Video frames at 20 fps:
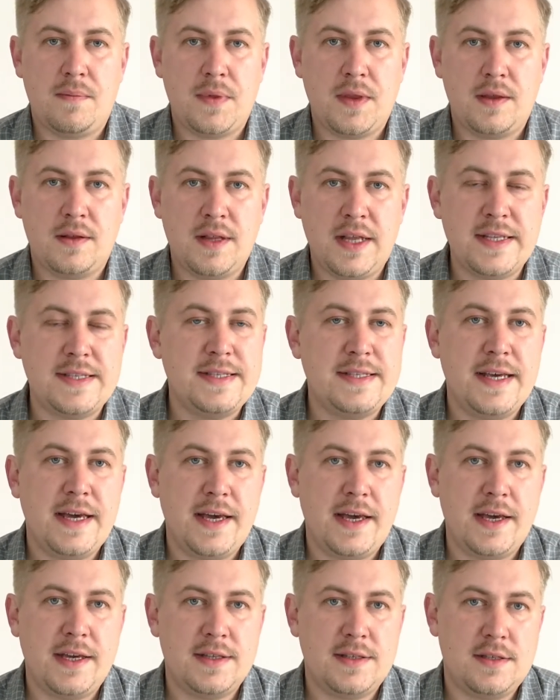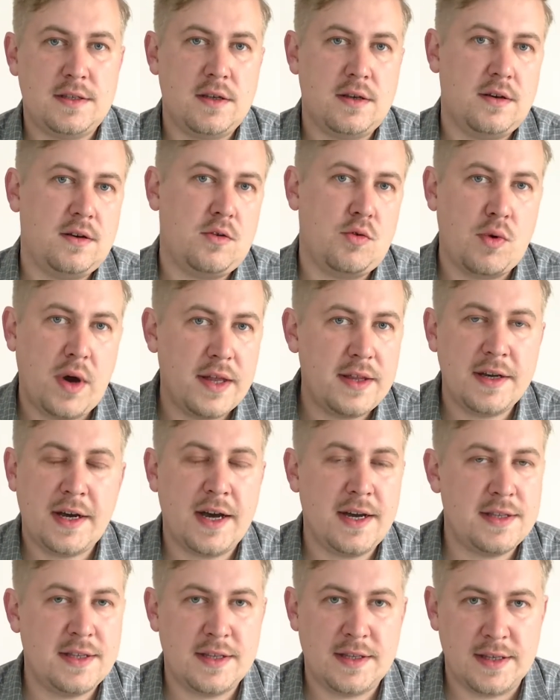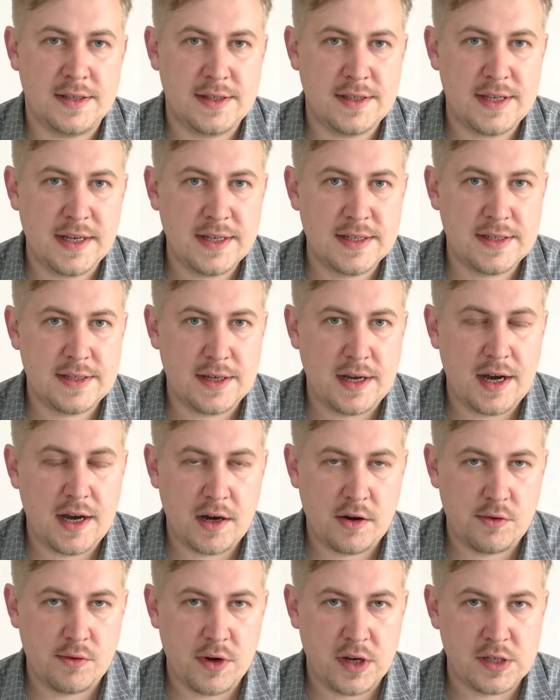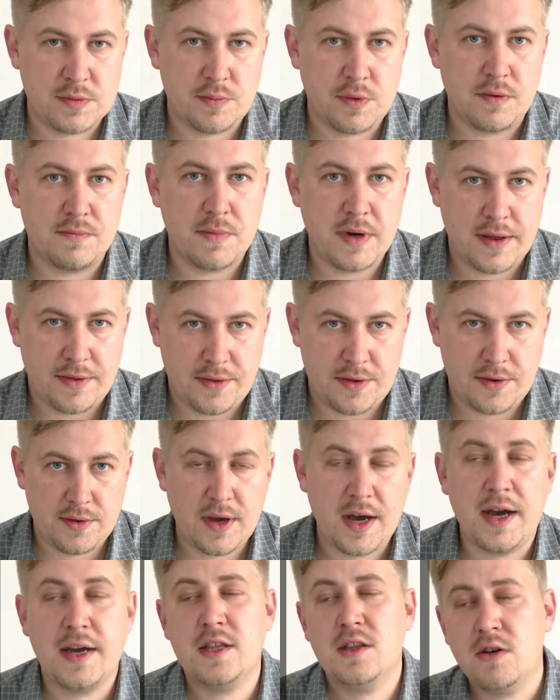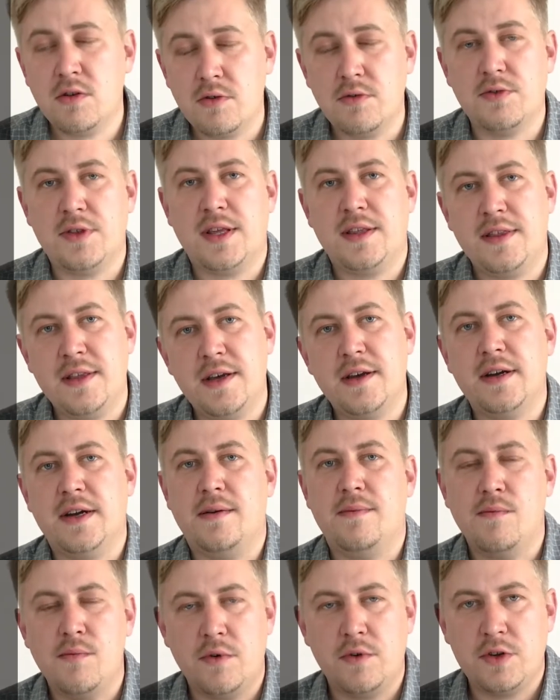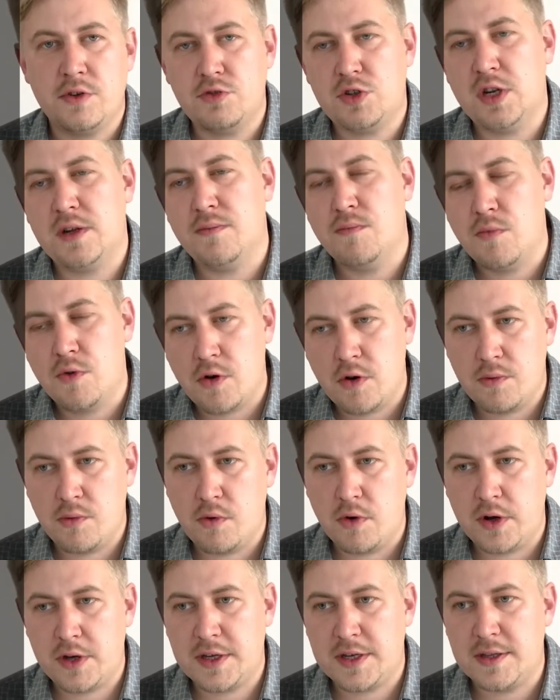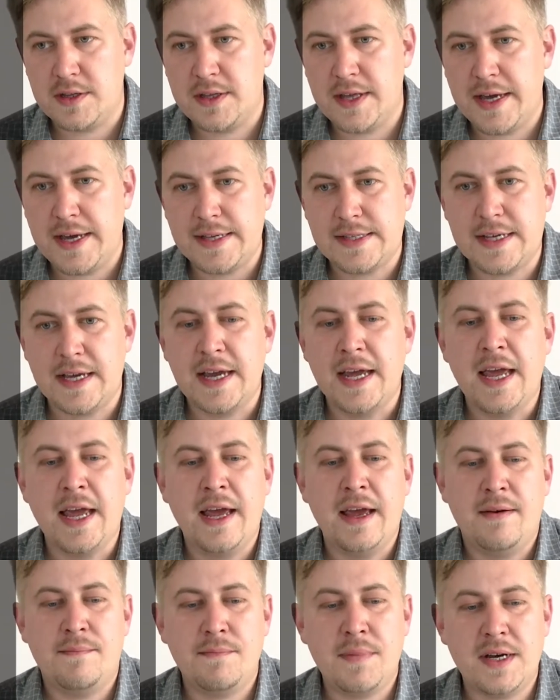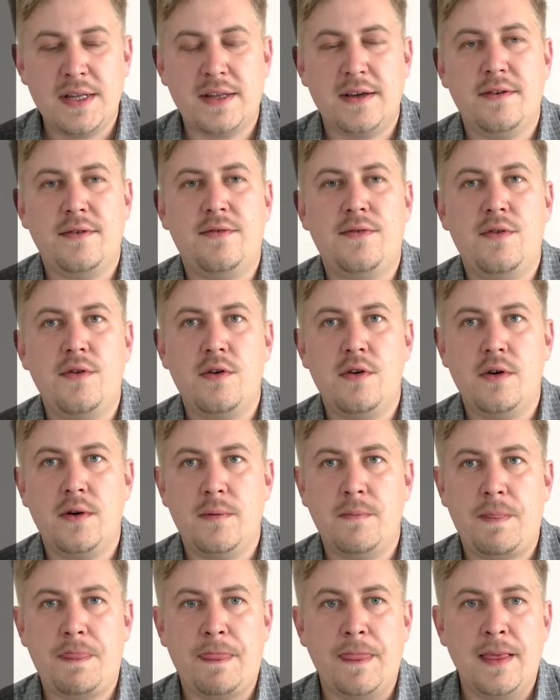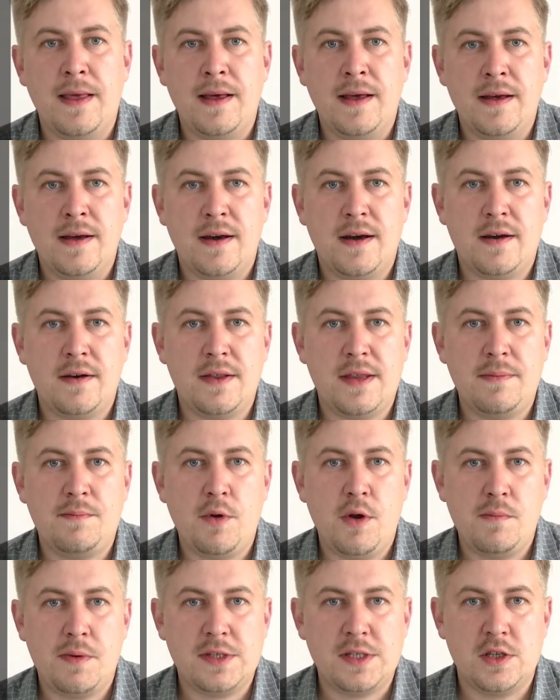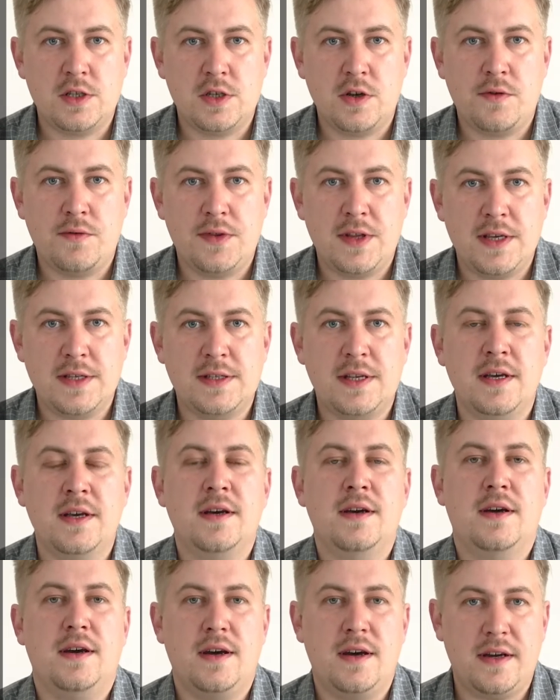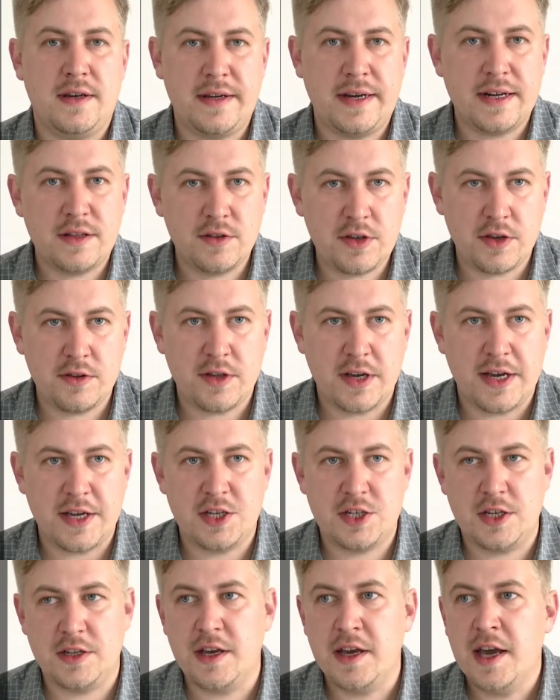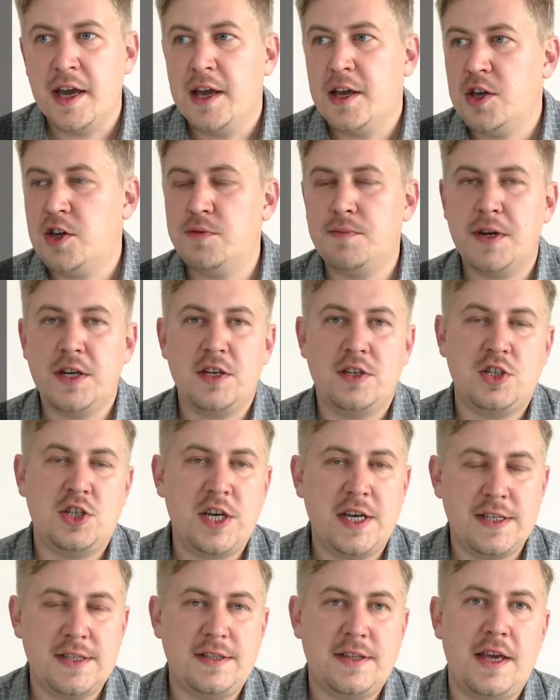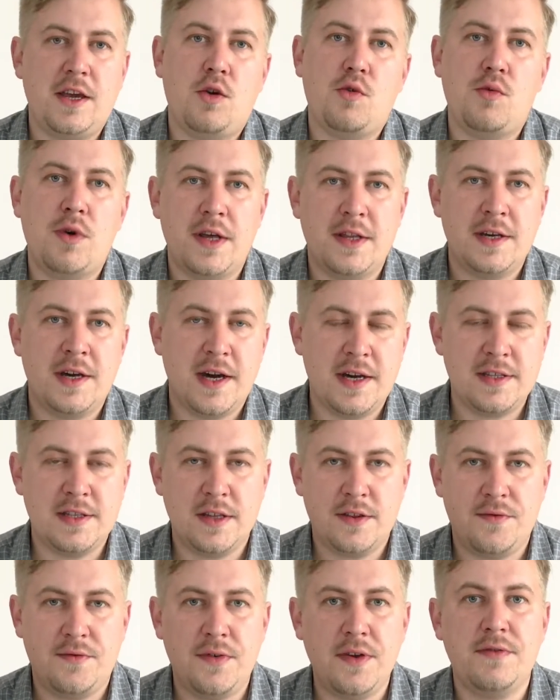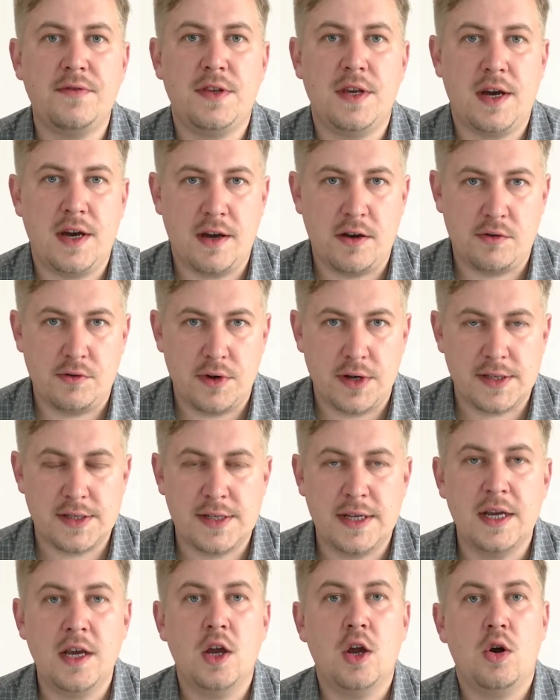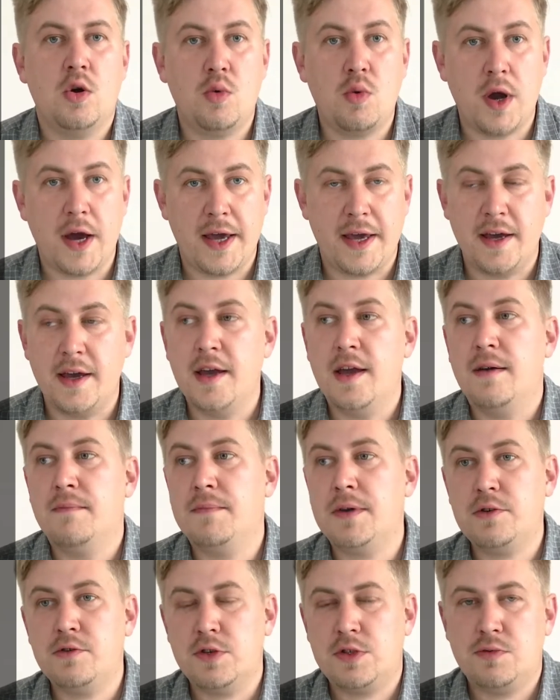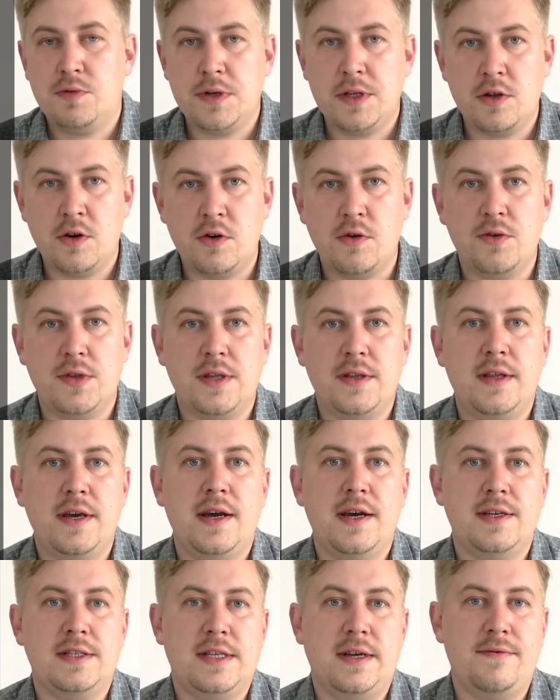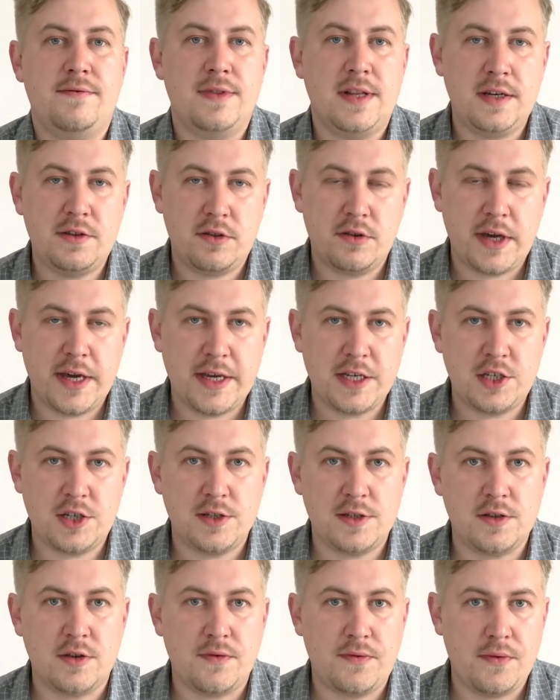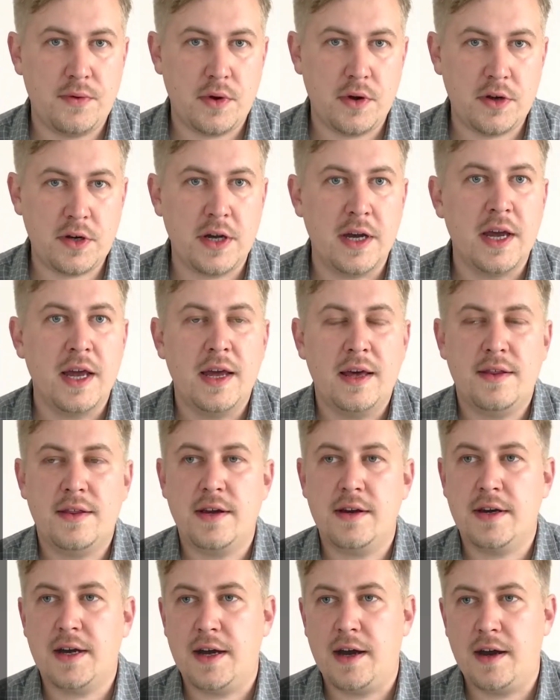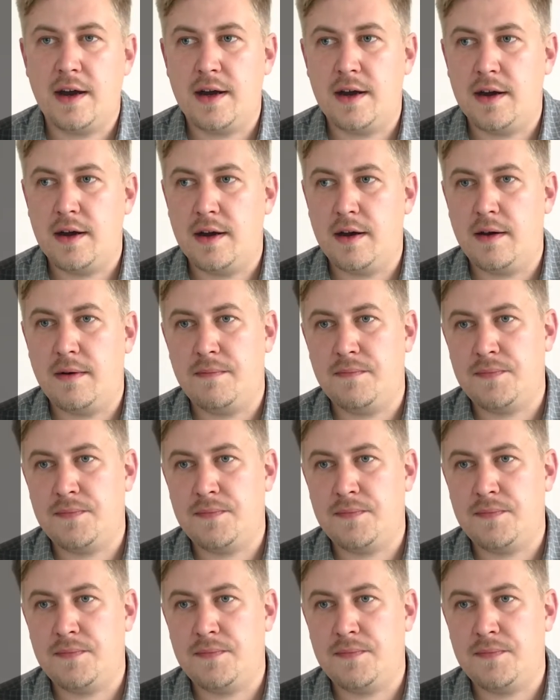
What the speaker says: Let's say it's 160 hours per month. I know that there are usually more working days, but for the purposes of this calculation, you may just take 150 hours. Why? Because we know that there are some fluctuations of work, there are